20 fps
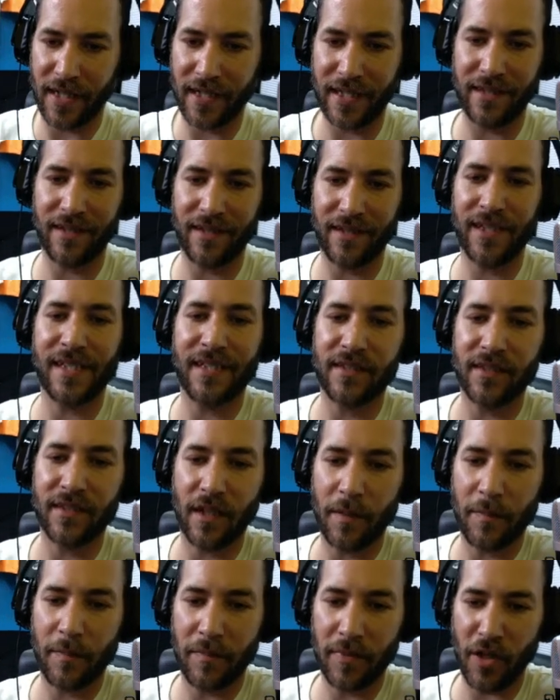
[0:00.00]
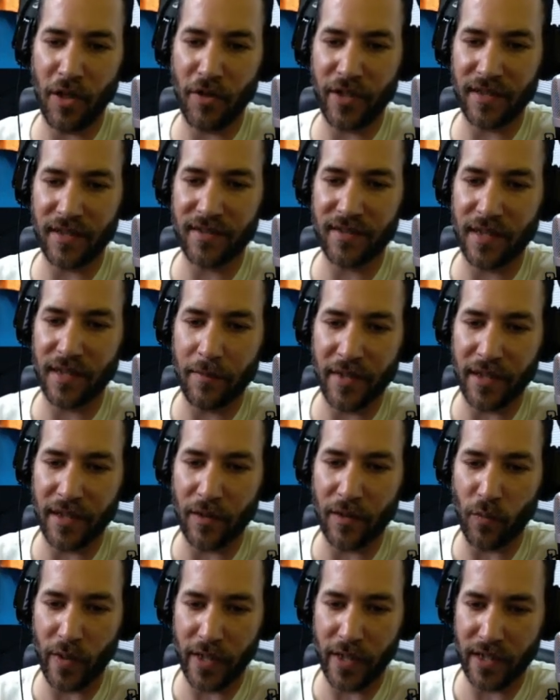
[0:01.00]
at least uploading
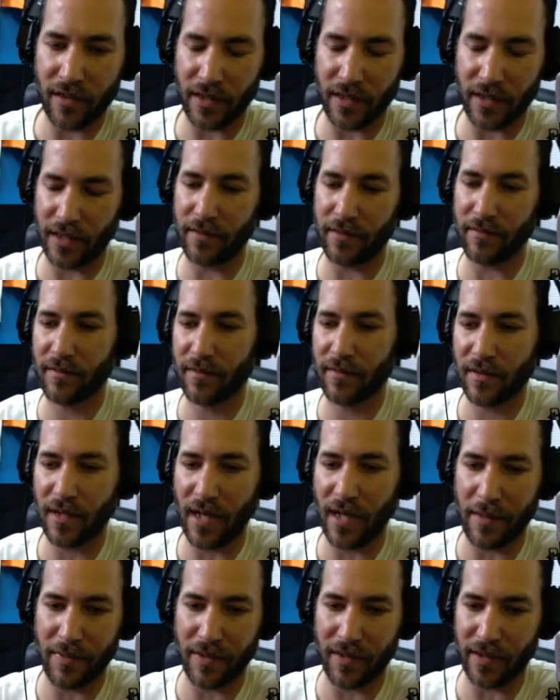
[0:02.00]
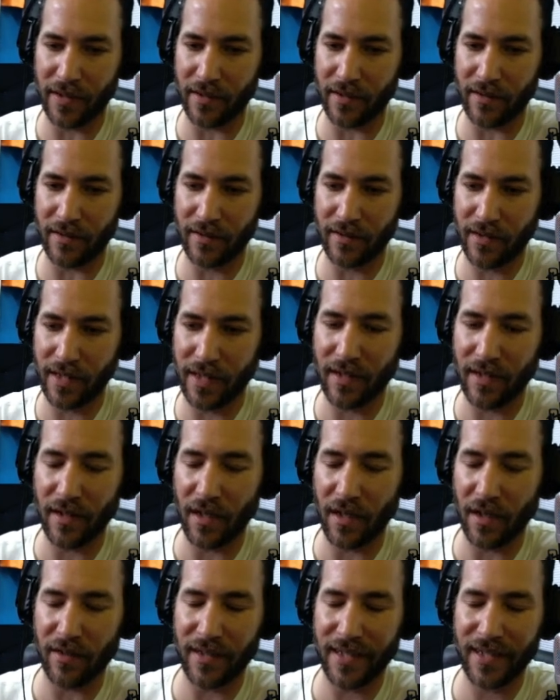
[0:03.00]
something weekly type of deal. I don't
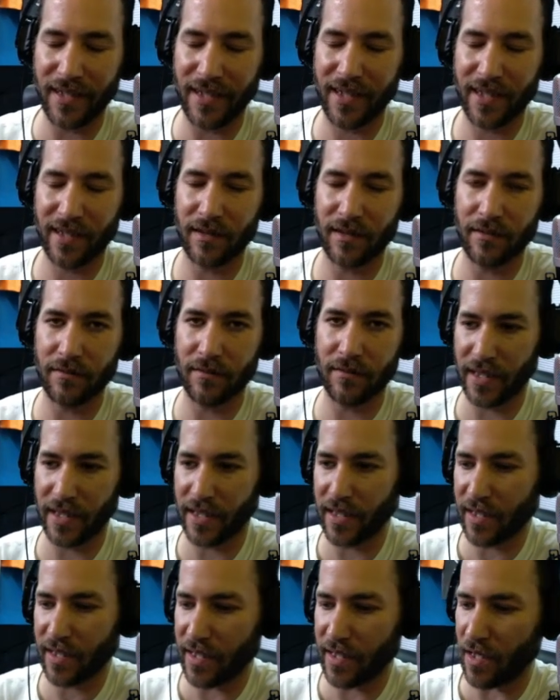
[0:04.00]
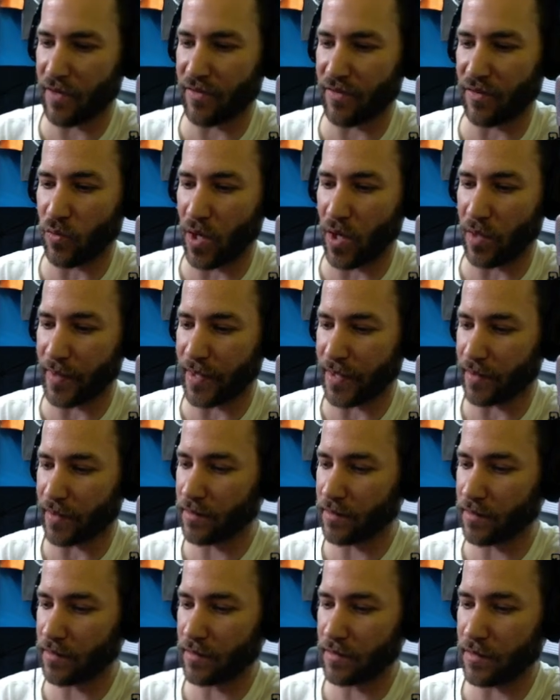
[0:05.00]
know. It, it can it can get overwhelming.
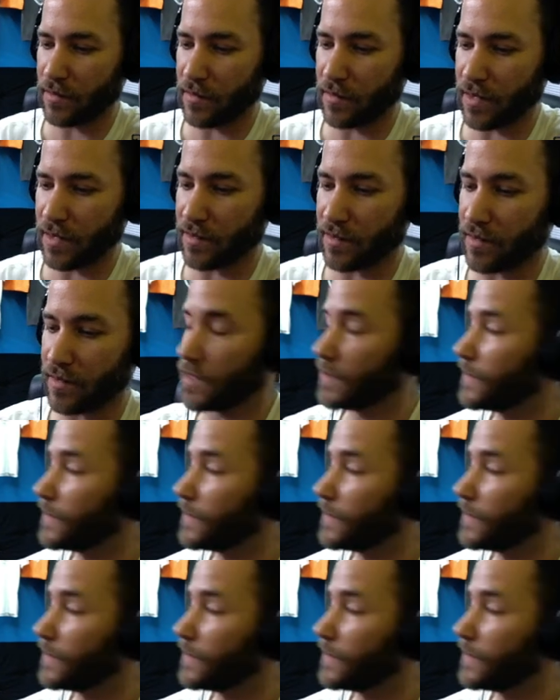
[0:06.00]
I don't usually. know.